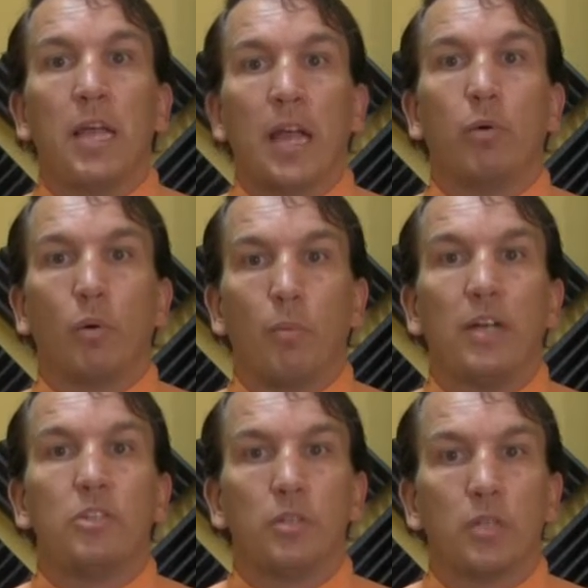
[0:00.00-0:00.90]
and it will
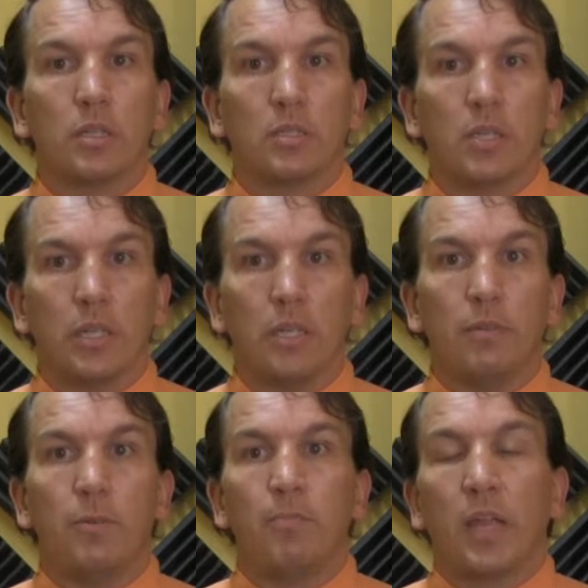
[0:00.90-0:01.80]
remind you to
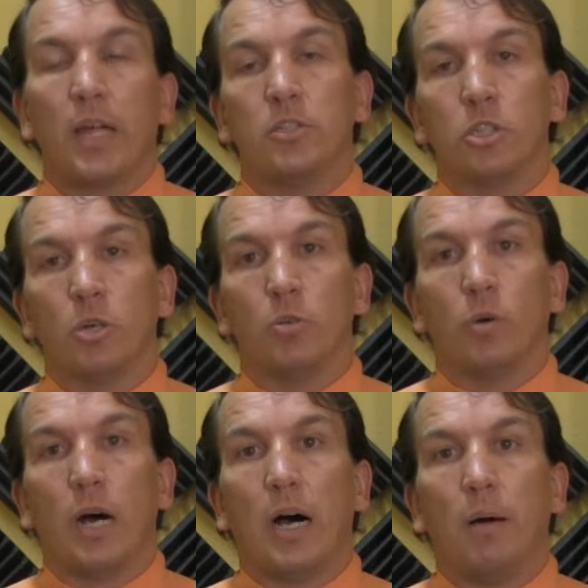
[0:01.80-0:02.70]
leave and to
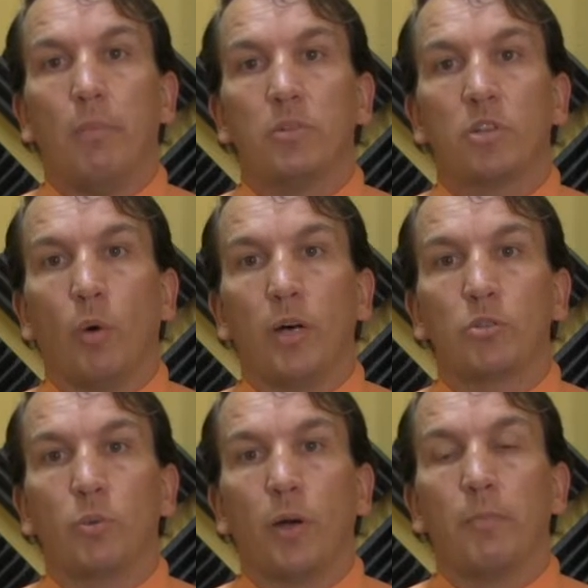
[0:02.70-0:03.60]
go
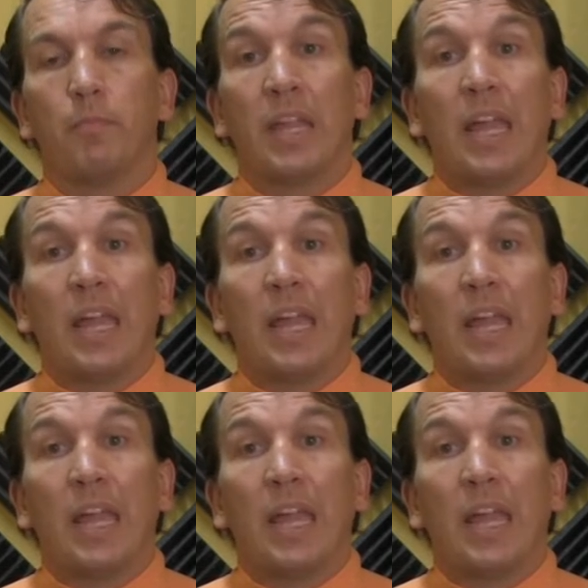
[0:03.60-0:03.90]
elsewhere.